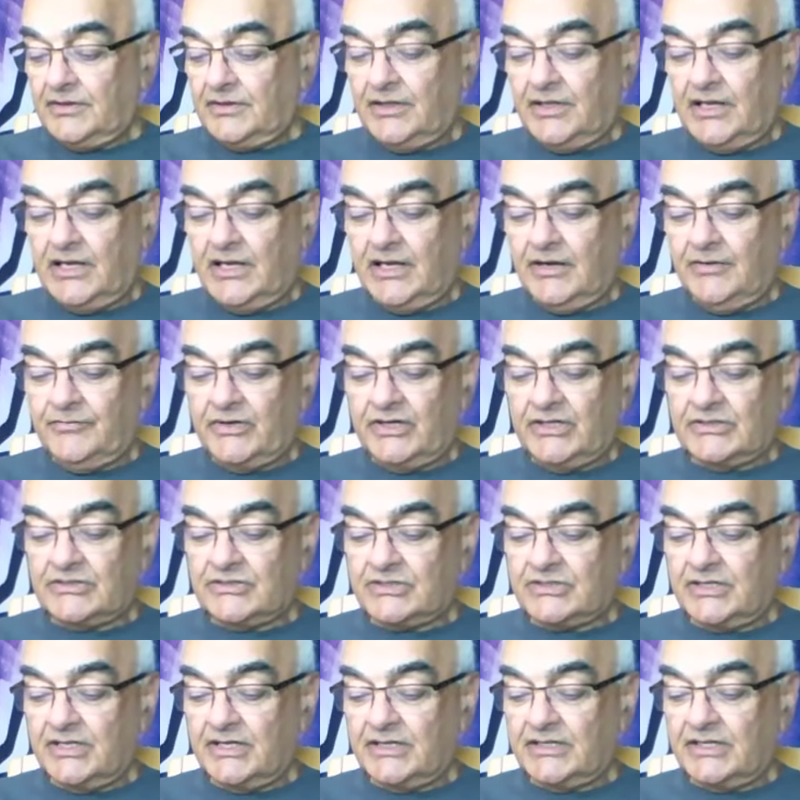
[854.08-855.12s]

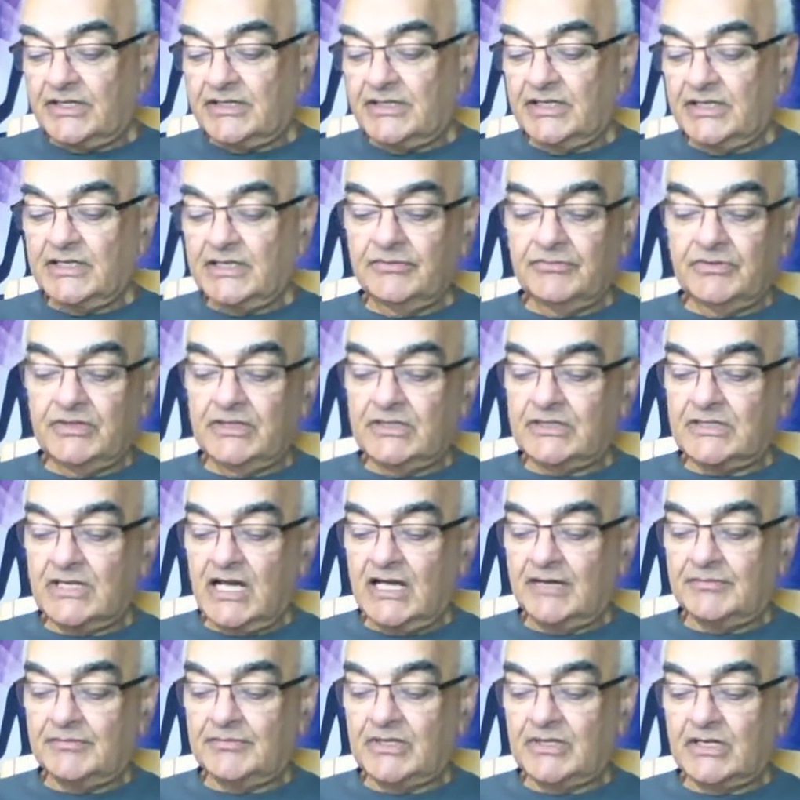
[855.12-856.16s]
Average at any given
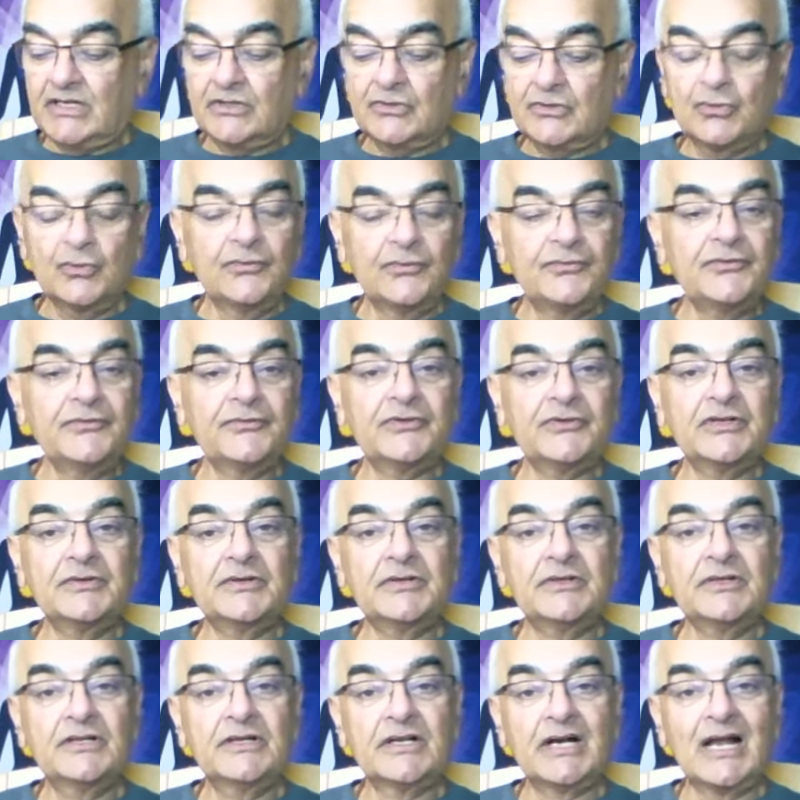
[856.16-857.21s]
time, there are
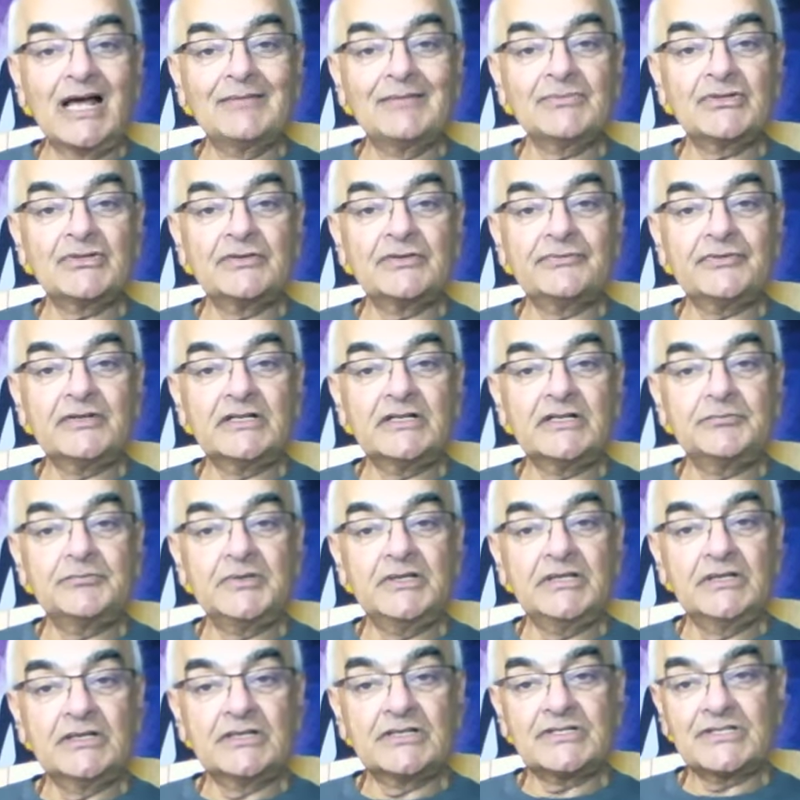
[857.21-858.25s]
250 grams of
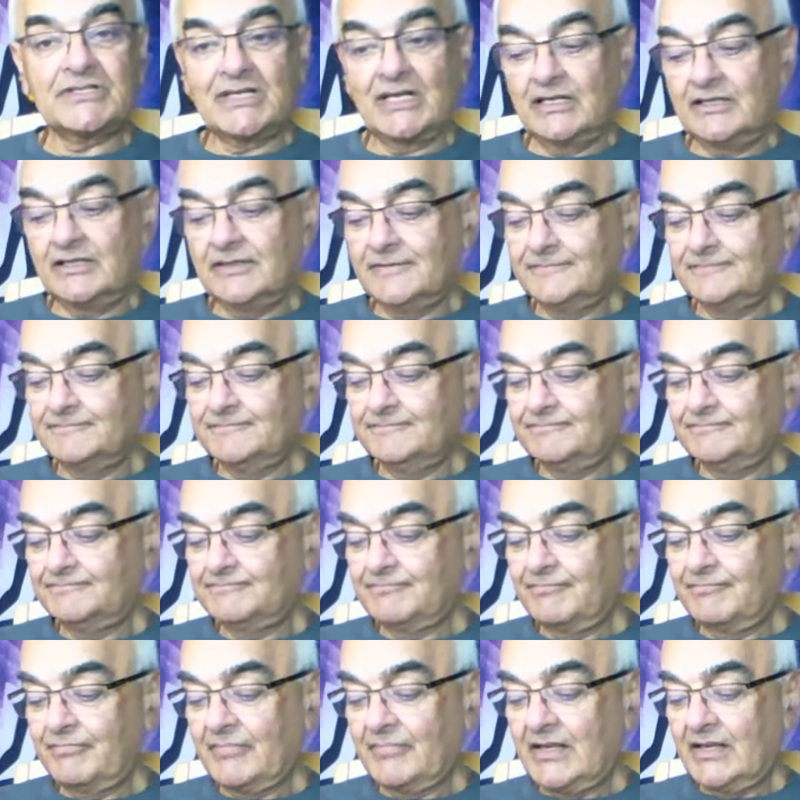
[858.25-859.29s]
ATP in a cell,
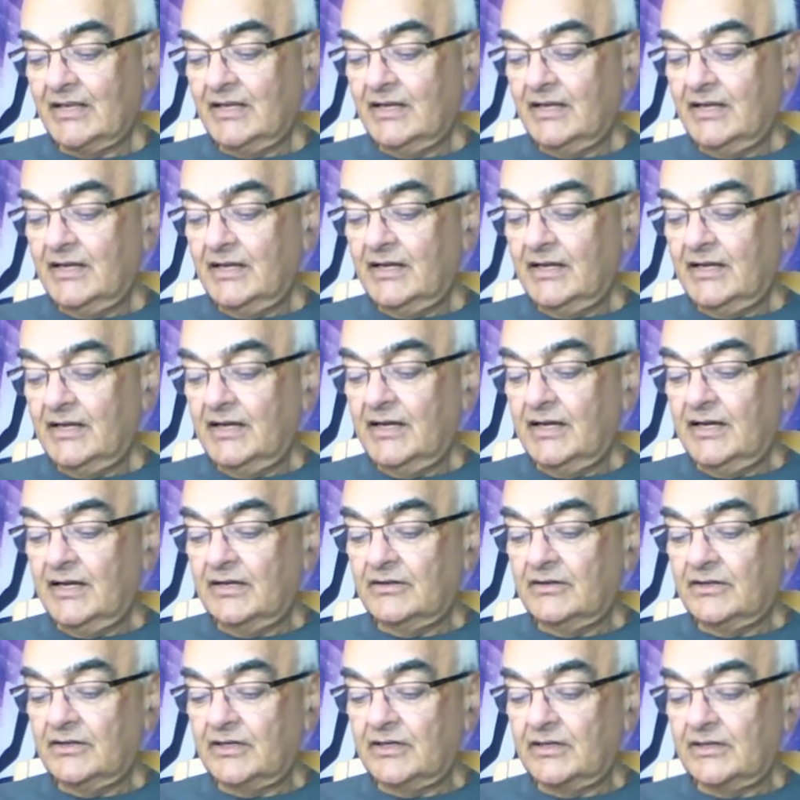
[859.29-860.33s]

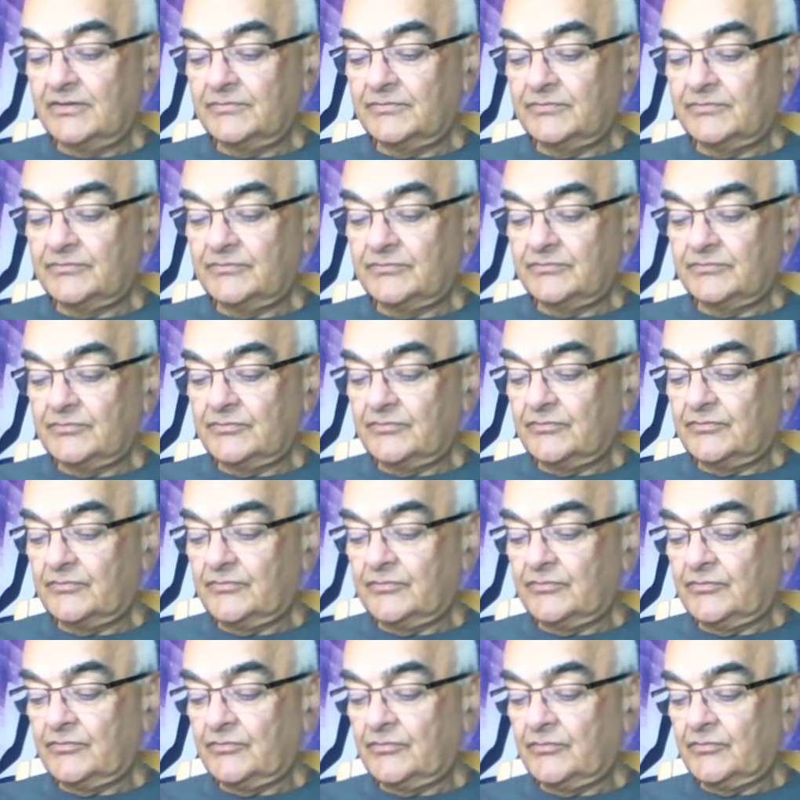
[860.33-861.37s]
and
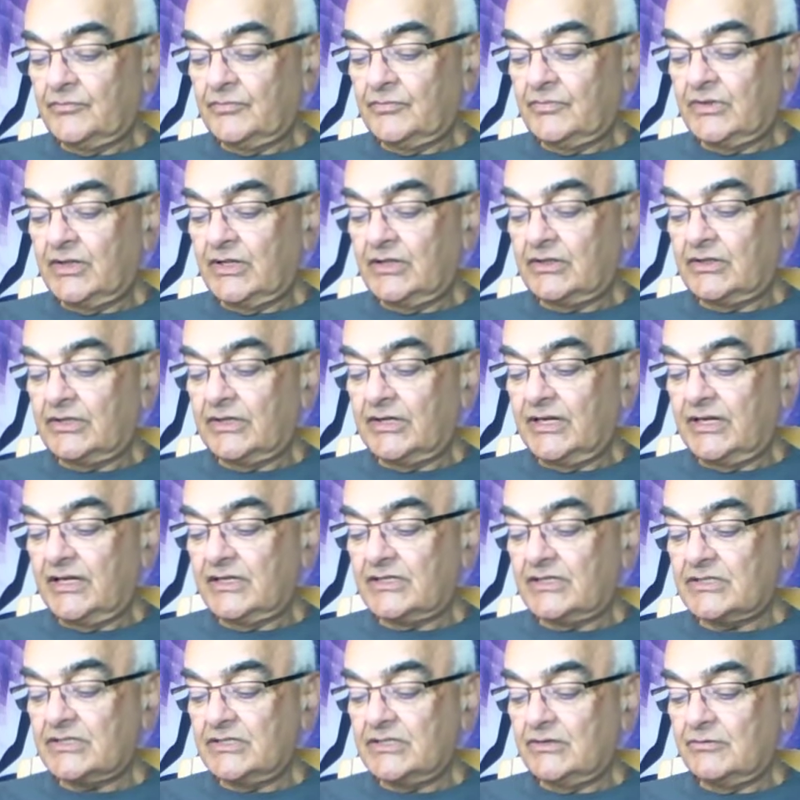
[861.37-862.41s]
it
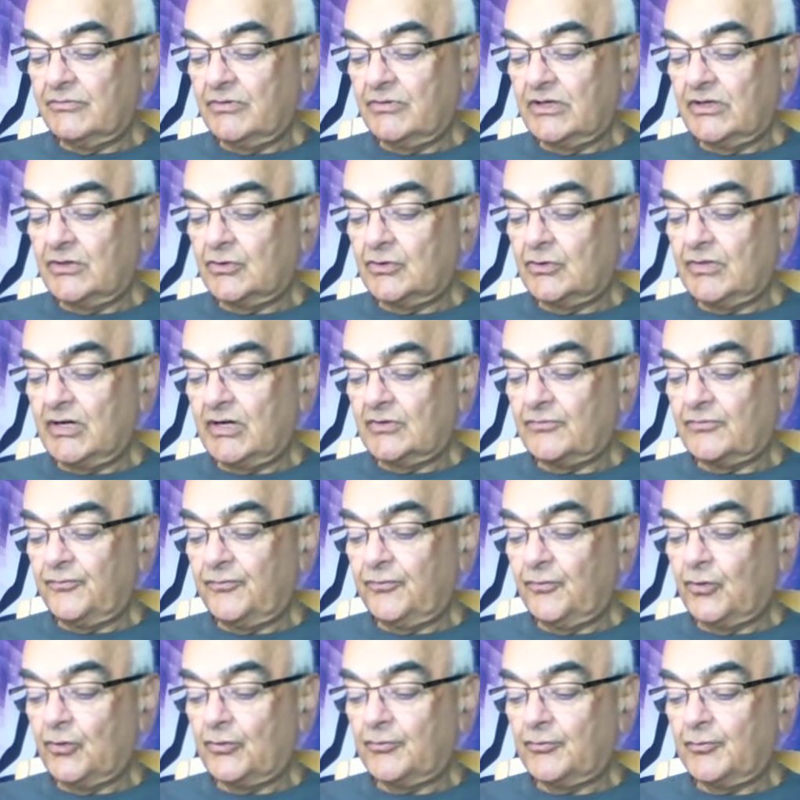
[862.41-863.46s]
creates equivalent to about
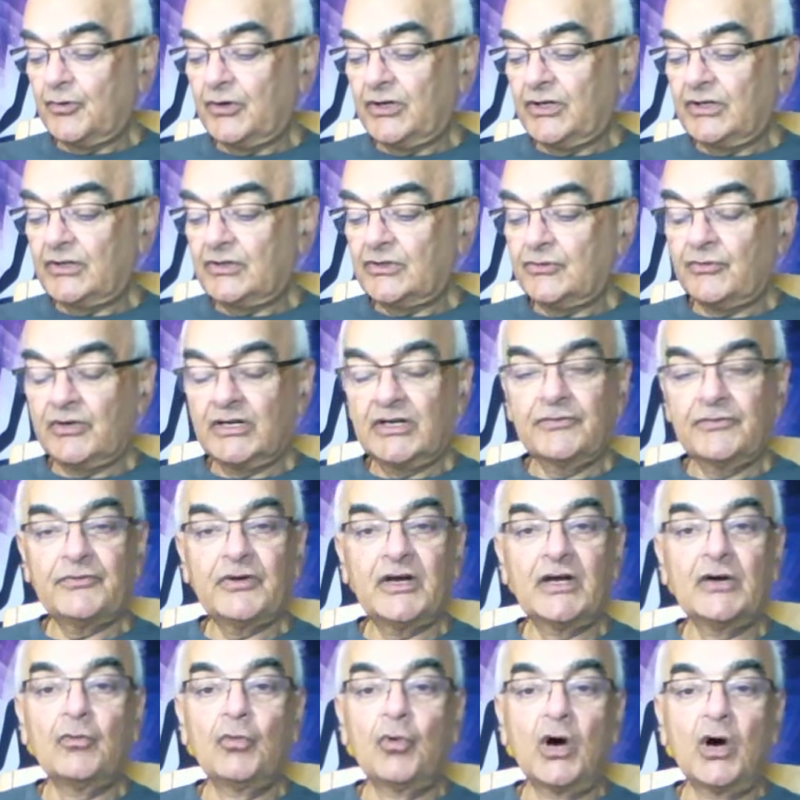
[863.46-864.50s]

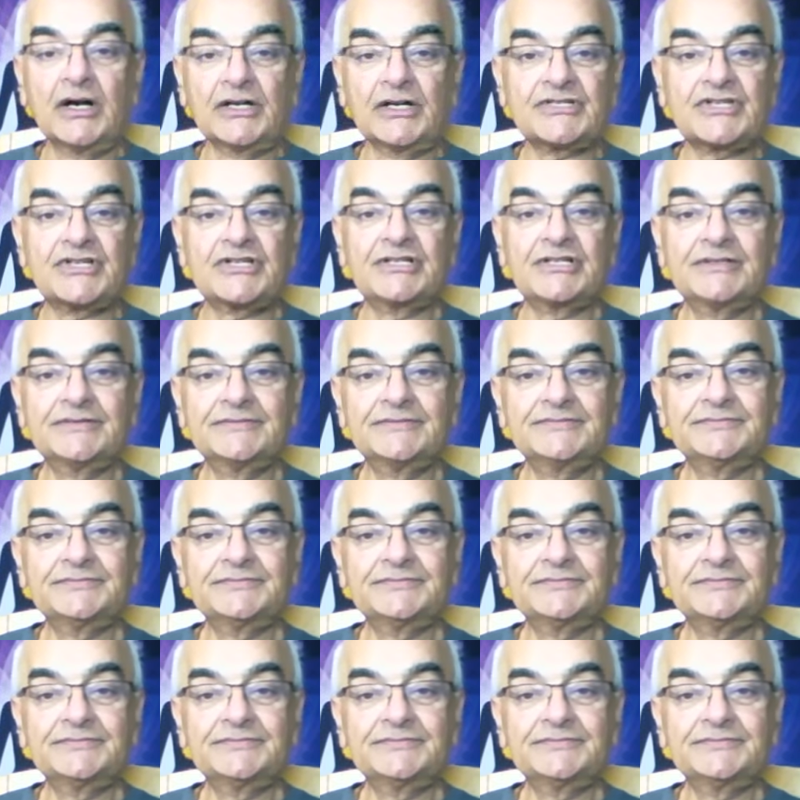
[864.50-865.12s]
4.25 watts.